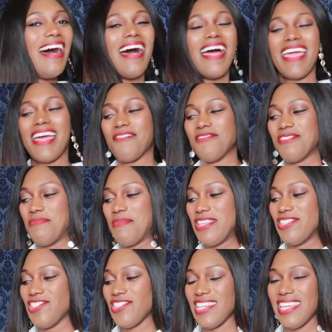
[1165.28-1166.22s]
I have to
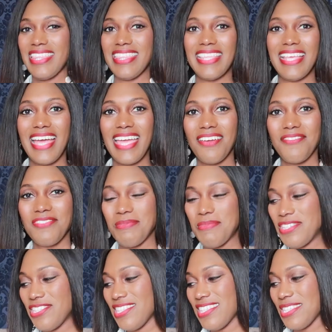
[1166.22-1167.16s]

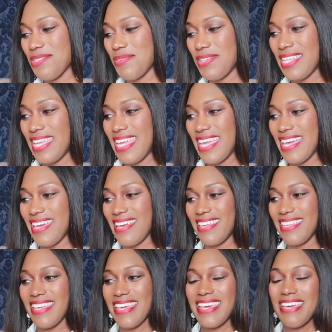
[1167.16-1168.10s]
mention this one
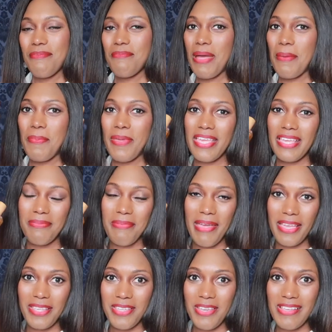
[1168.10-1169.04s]
here, my Pink
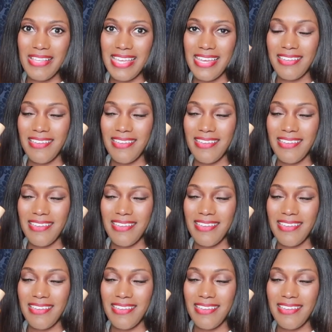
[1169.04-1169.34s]
Magnolia.